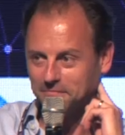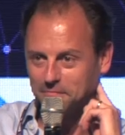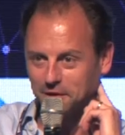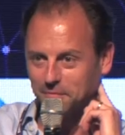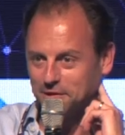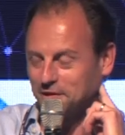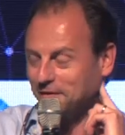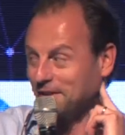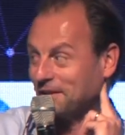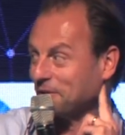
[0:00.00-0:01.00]
pretty much
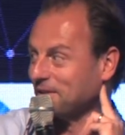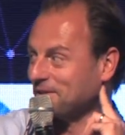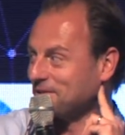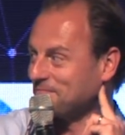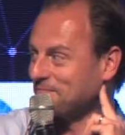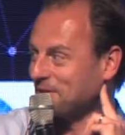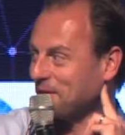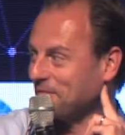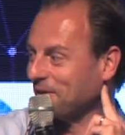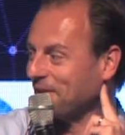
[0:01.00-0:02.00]
everything there is to
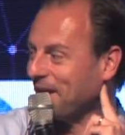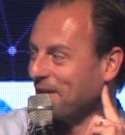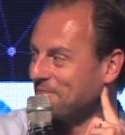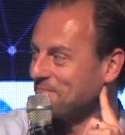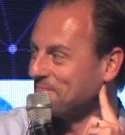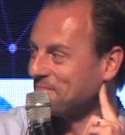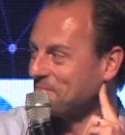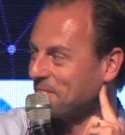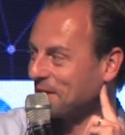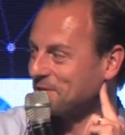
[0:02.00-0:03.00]
cover on that.
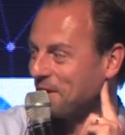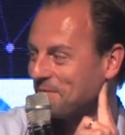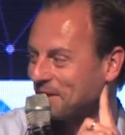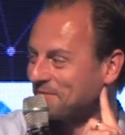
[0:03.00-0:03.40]
Next topic.